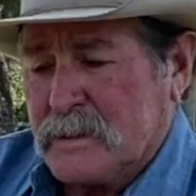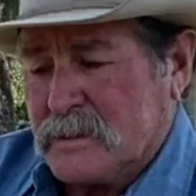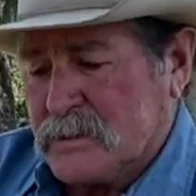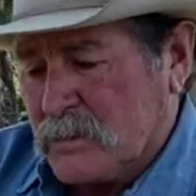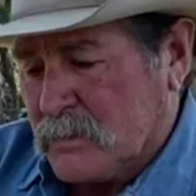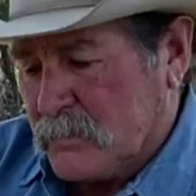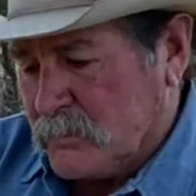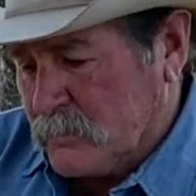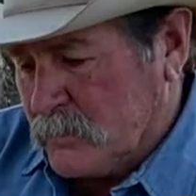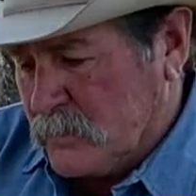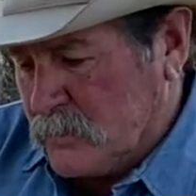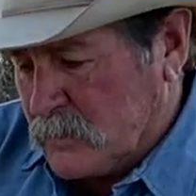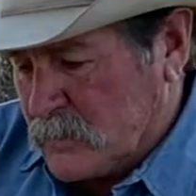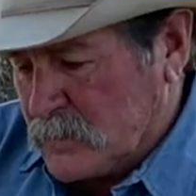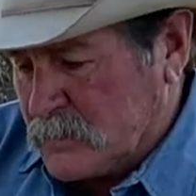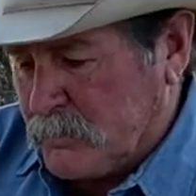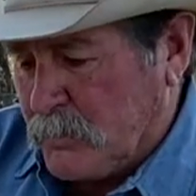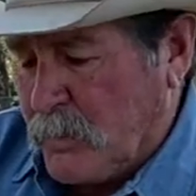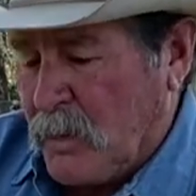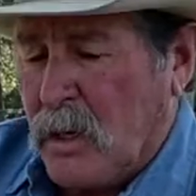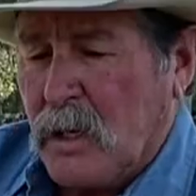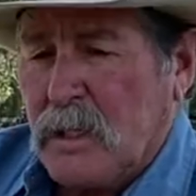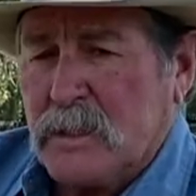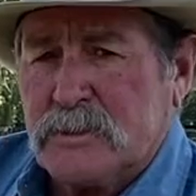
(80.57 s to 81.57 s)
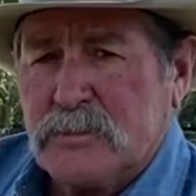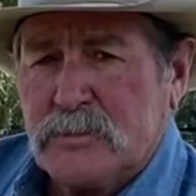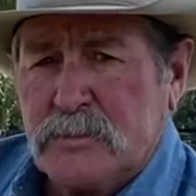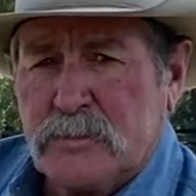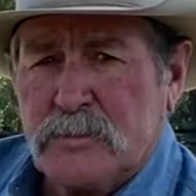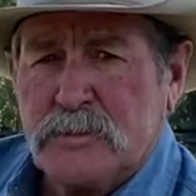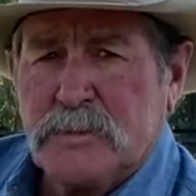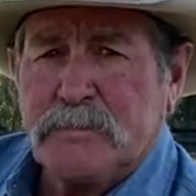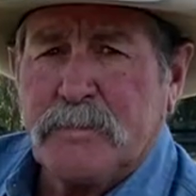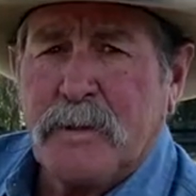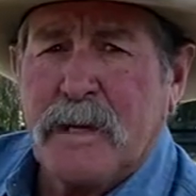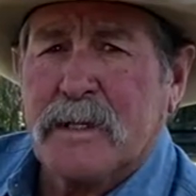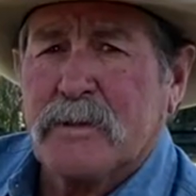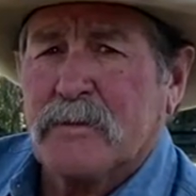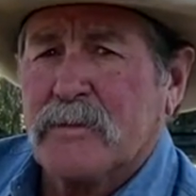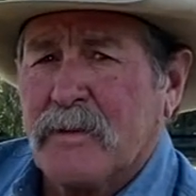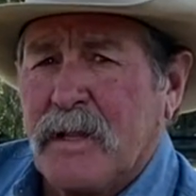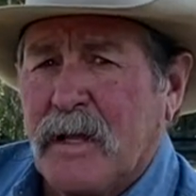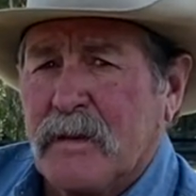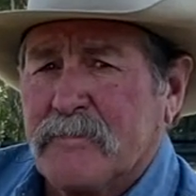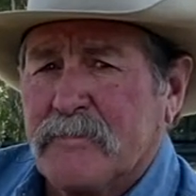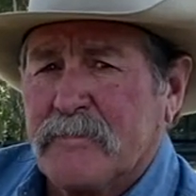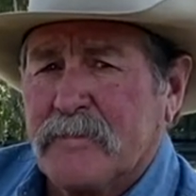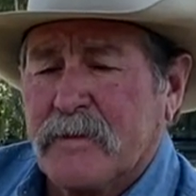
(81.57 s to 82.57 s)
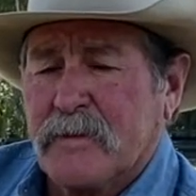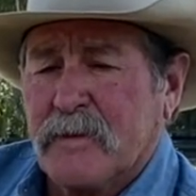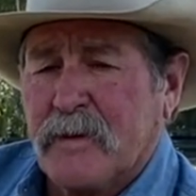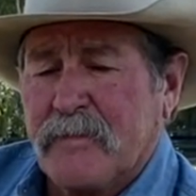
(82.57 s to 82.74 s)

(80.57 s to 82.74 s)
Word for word: So response with respect without fear,